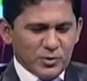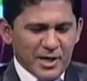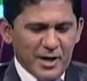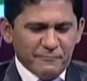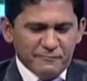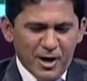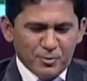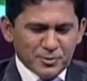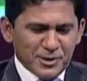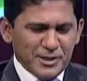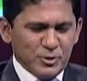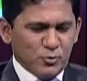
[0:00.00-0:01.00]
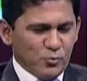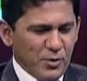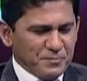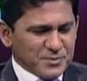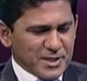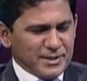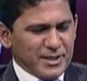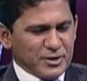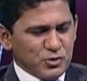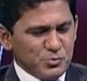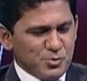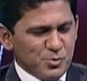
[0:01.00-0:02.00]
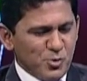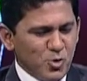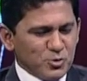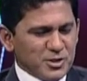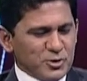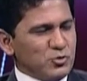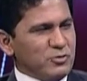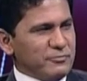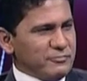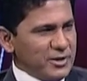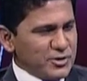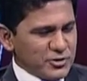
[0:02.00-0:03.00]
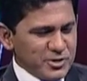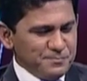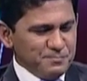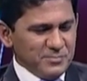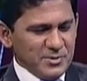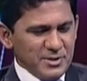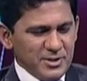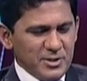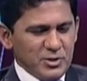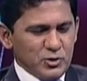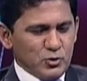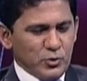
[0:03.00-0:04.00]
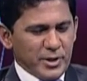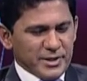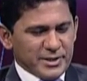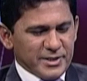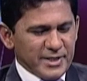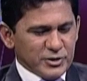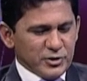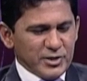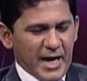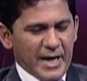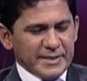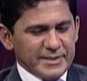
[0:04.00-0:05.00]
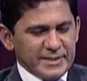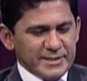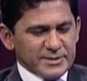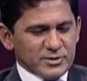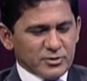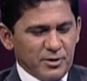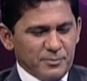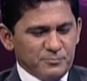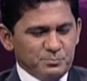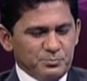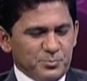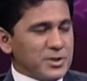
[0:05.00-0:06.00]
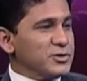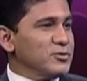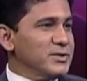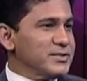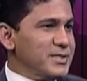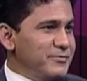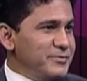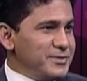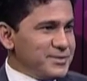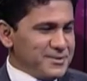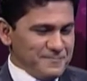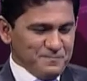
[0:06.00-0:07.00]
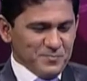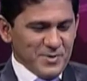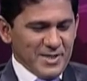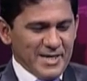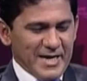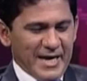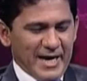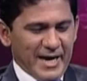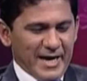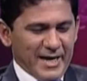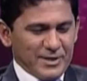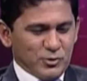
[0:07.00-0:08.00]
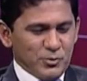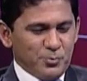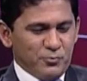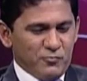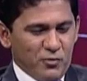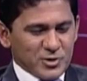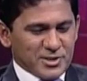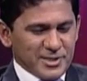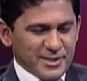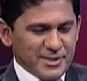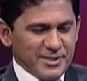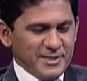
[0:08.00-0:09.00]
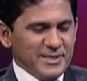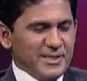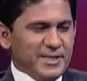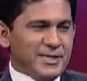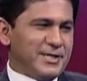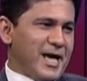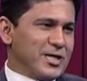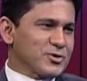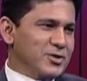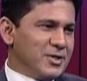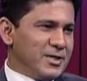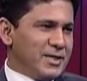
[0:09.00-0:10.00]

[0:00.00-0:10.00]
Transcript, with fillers: I have found in your website, that to promote true friendship, yes. to encourage the ideals of uh, personal service, service, and to foster international